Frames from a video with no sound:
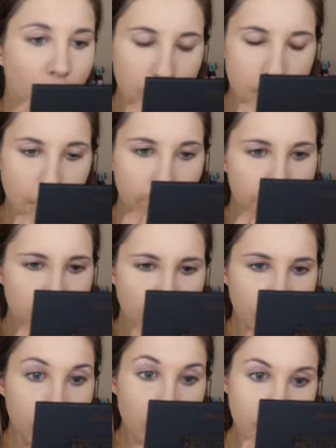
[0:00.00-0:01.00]
So this
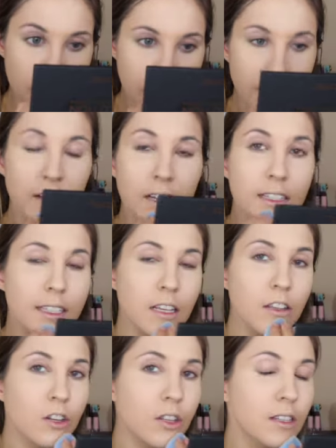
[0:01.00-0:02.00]
one, the
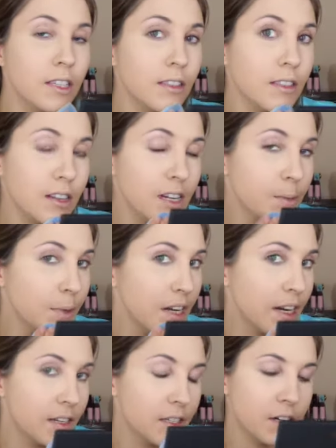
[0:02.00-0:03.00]
concealer looks a little bit
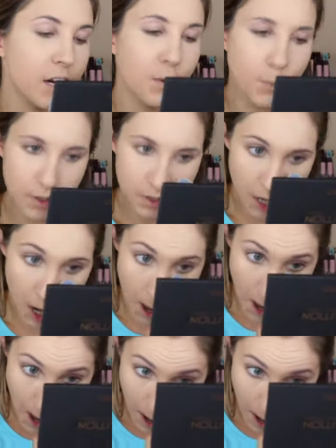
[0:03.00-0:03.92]
nicer, I will say.